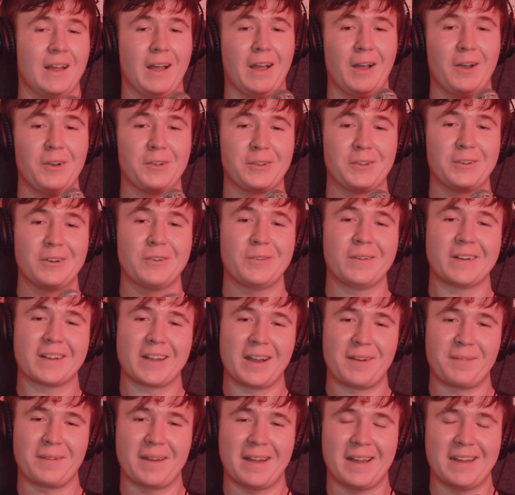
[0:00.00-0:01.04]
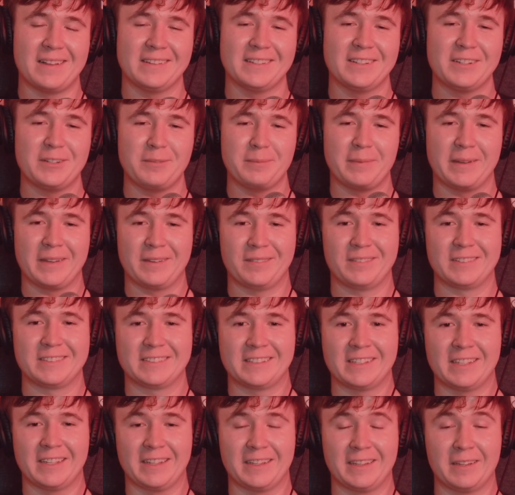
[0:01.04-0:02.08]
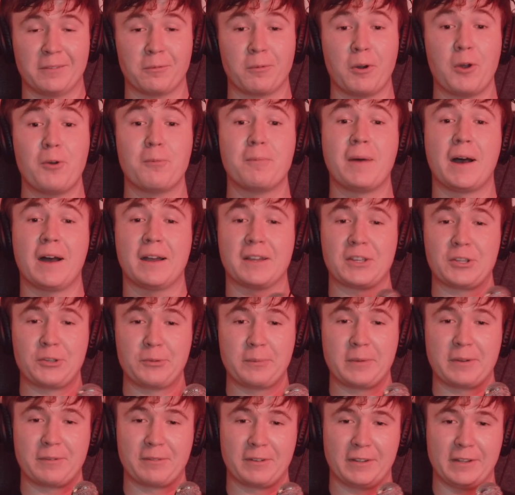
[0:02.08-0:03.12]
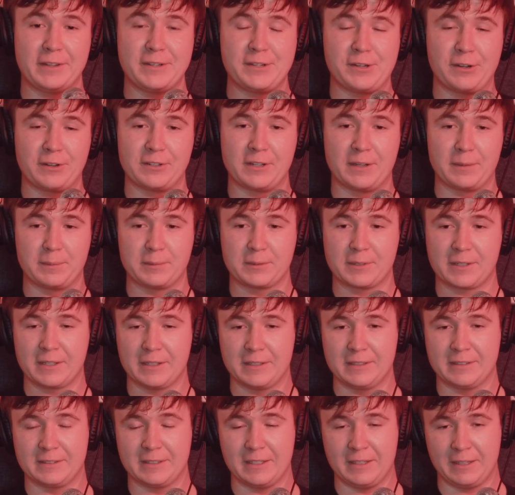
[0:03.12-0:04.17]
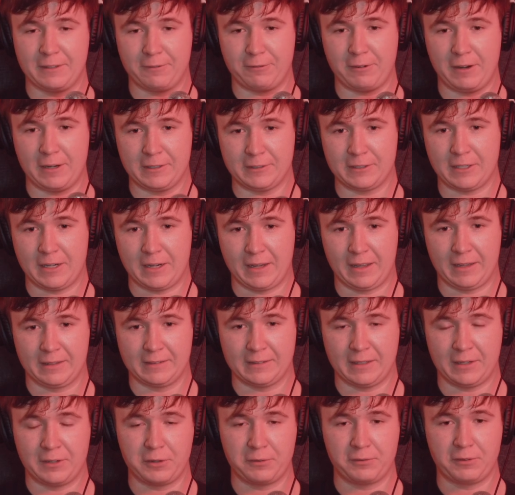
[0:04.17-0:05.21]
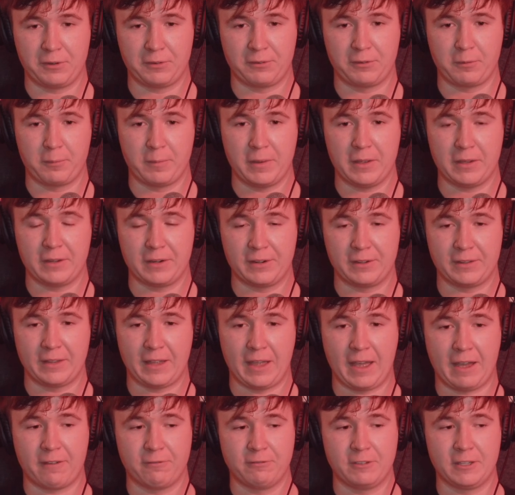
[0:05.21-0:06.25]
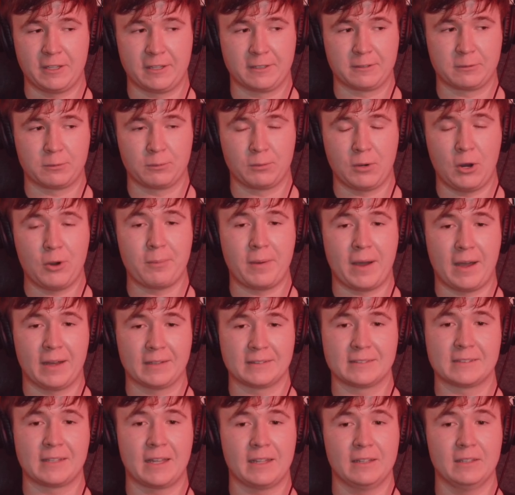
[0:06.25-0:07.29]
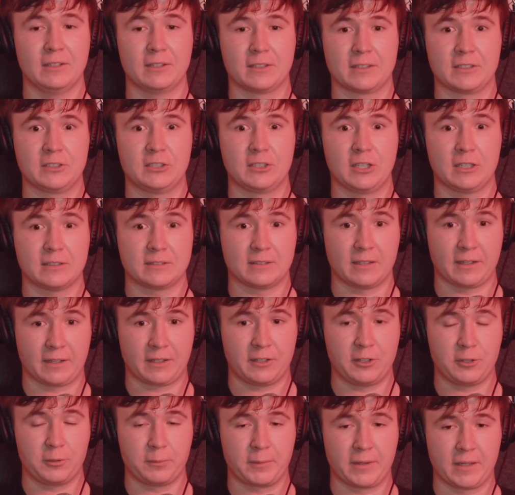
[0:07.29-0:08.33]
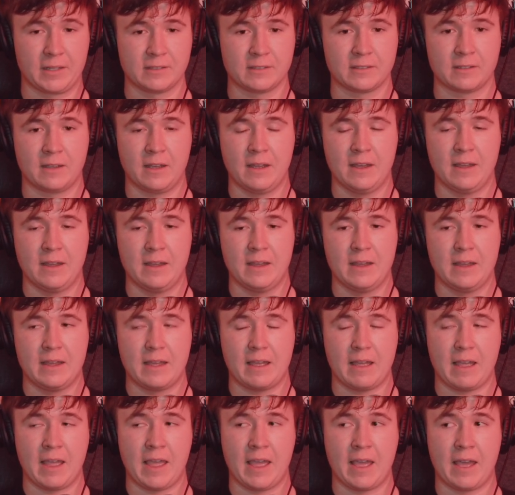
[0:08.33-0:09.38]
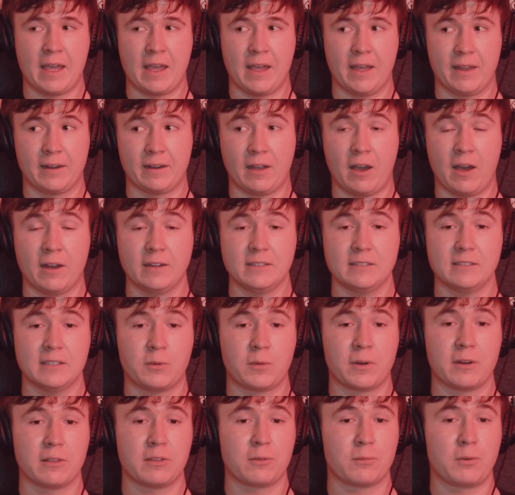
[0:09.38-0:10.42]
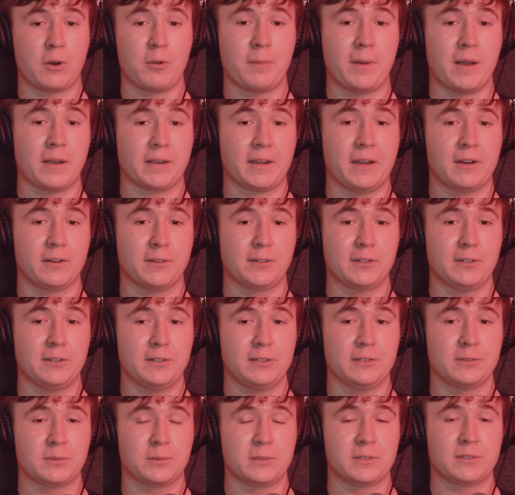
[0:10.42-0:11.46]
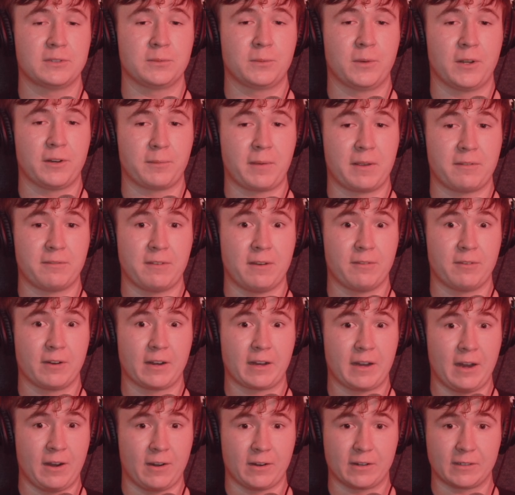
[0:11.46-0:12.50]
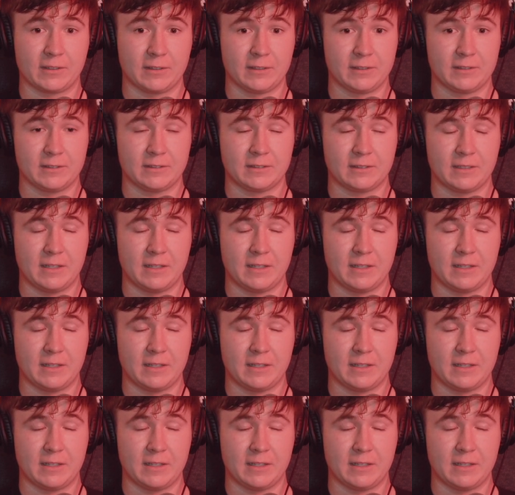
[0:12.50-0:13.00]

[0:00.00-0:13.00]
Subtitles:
Oh, you know what caught my eye a little bit was the robot human relationships, because in the franchise, I don't know if you're familiar, they have these robots that look just like humans. And honestly, one of the robot characters was one of my favorite characters.